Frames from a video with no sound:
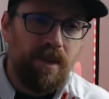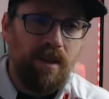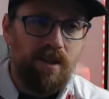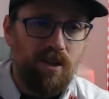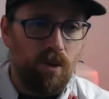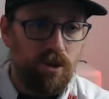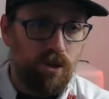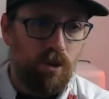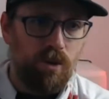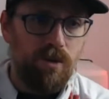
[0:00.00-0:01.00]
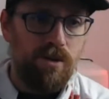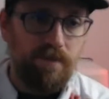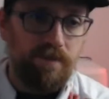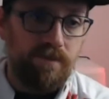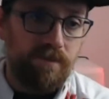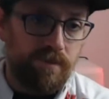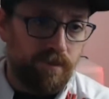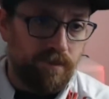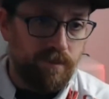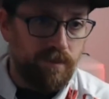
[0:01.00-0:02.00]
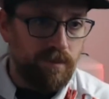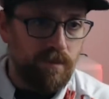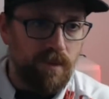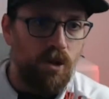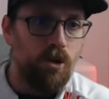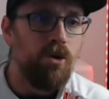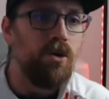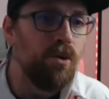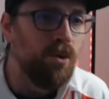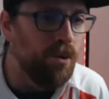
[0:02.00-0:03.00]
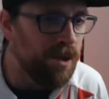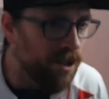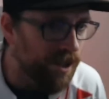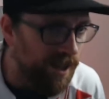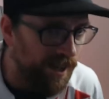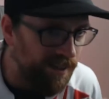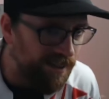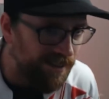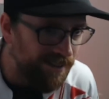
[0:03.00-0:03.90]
They scored 2 goals. Who was looking ahead?